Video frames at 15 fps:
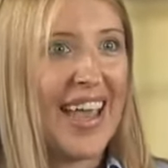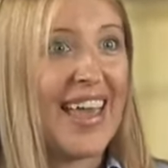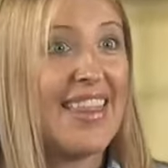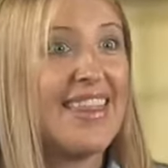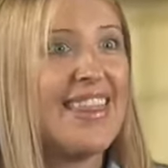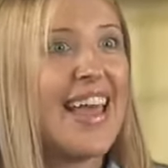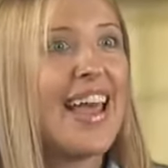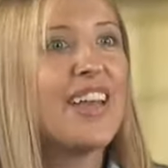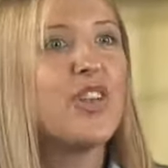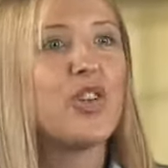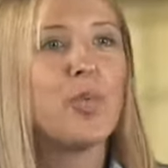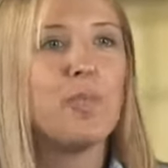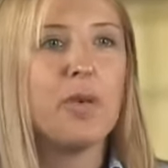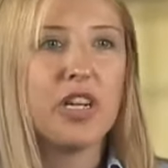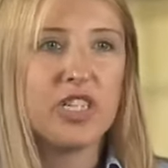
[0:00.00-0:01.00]
And then
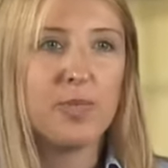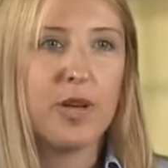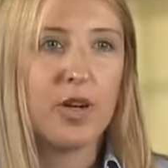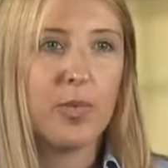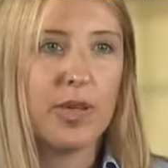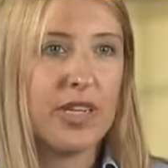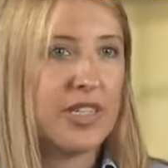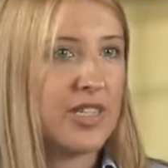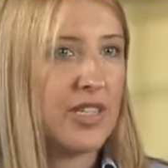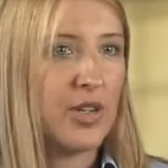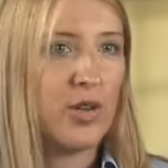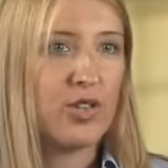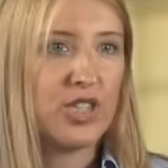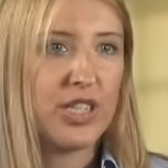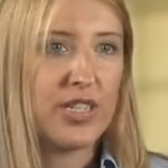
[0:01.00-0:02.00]
you're in a much better place to
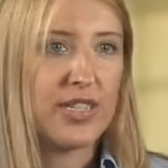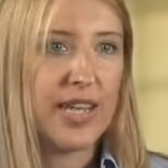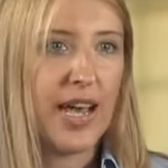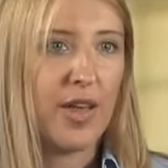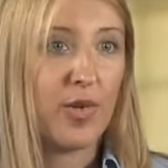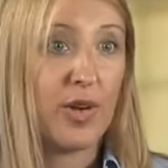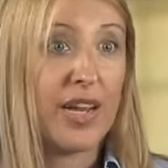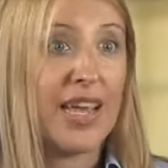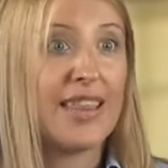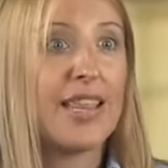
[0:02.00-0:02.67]
negotiate salary.